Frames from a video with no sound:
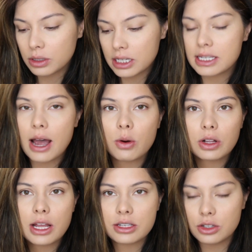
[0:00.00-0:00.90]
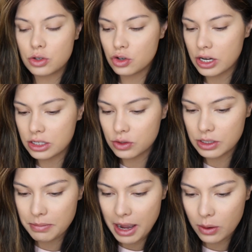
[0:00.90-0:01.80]
with this Hourglass Loose
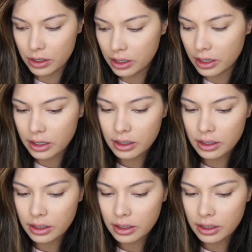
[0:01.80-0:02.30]
Translucent Powder.